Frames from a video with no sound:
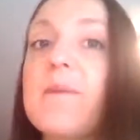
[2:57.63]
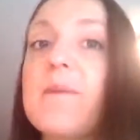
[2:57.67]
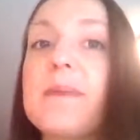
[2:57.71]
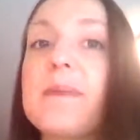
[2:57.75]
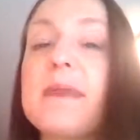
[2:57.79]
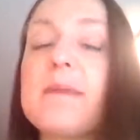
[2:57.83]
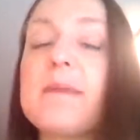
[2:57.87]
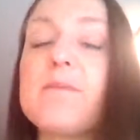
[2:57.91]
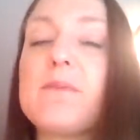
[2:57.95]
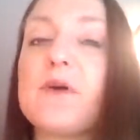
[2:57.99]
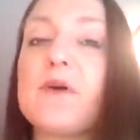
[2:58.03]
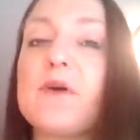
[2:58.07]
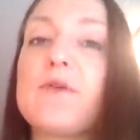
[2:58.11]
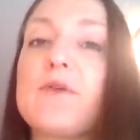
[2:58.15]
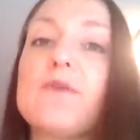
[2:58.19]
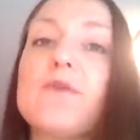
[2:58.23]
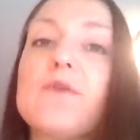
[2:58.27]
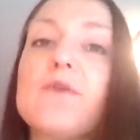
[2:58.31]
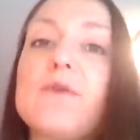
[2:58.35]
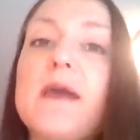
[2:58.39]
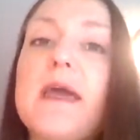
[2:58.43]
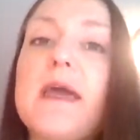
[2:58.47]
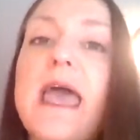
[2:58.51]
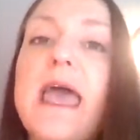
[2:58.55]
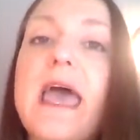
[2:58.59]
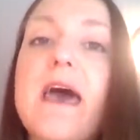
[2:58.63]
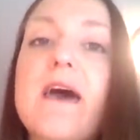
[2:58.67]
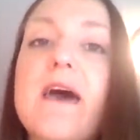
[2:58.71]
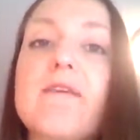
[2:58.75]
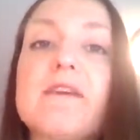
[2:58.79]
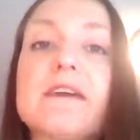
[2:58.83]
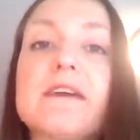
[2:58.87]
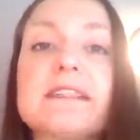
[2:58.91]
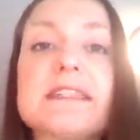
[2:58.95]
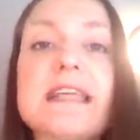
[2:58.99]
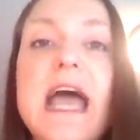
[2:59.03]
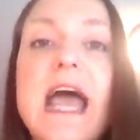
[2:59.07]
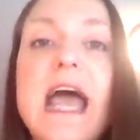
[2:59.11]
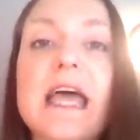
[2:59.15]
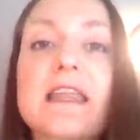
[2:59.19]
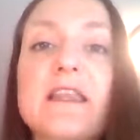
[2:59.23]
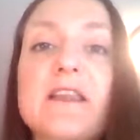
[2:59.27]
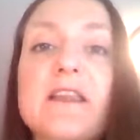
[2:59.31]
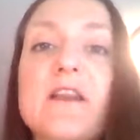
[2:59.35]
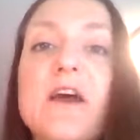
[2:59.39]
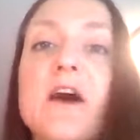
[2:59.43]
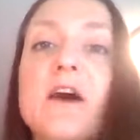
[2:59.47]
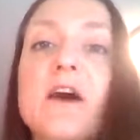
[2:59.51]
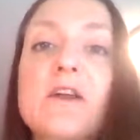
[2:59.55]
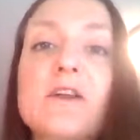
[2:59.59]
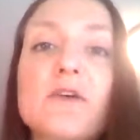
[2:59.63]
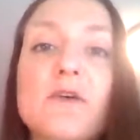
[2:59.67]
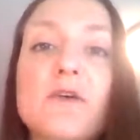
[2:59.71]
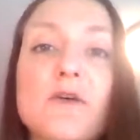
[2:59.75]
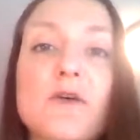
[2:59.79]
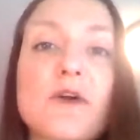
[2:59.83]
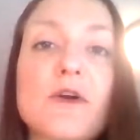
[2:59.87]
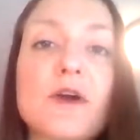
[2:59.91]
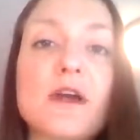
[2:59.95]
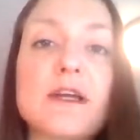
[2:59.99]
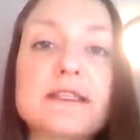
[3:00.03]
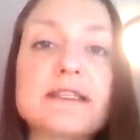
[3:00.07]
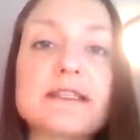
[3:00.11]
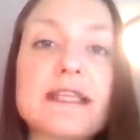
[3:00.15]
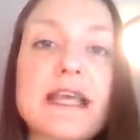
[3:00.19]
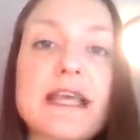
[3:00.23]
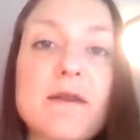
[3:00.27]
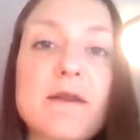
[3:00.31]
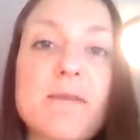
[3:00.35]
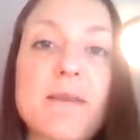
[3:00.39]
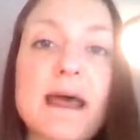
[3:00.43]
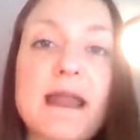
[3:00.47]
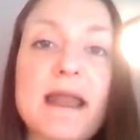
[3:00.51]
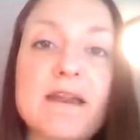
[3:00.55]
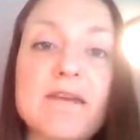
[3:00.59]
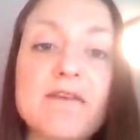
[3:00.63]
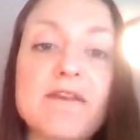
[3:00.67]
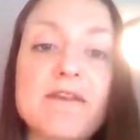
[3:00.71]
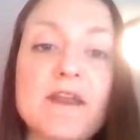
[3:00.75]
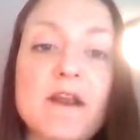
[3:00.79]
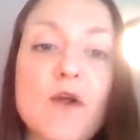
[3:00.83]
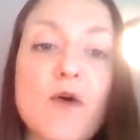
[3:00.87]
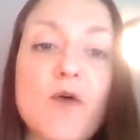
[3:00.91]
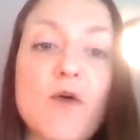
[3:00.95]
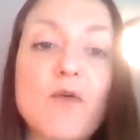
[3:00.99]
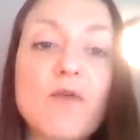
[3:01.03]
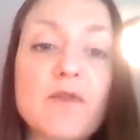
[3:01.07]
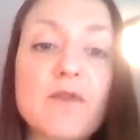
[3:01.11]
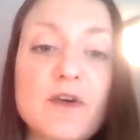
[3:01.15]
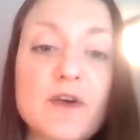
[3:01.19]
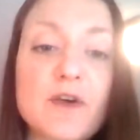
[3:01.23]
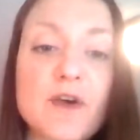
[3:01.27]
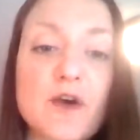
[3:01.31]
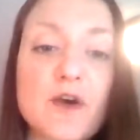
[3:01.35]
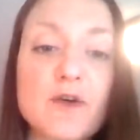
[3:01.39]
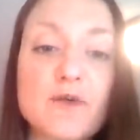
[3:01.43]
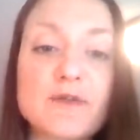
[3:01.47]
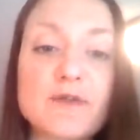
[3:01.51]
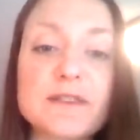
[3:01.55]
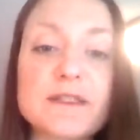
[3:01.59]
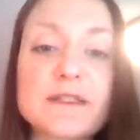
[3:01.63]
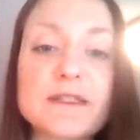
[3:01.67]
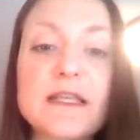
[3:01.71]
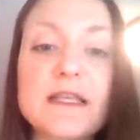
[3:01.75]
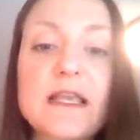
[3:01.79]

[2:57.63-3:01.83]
people who have a Tylenol or acetaminophen overdose,